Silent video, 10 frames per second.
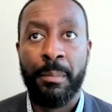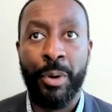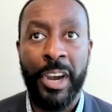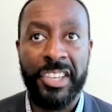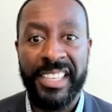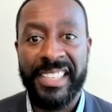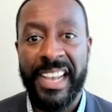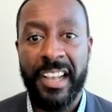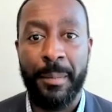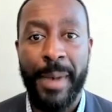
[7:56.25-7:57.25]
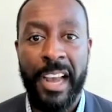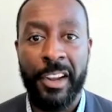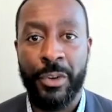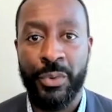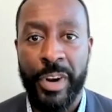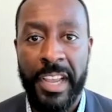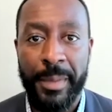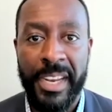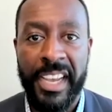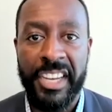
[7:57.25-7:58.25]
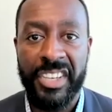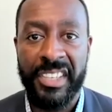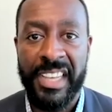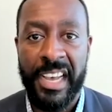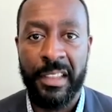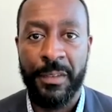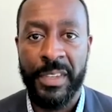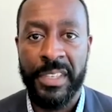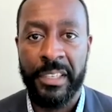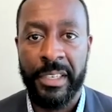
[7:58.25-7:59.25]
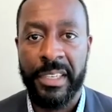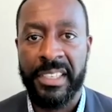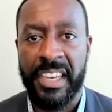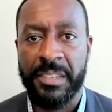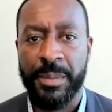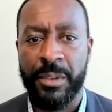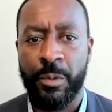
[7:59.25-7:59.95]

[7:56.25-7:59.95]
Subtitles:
projects that come out of those recommendations out of the facility assessment.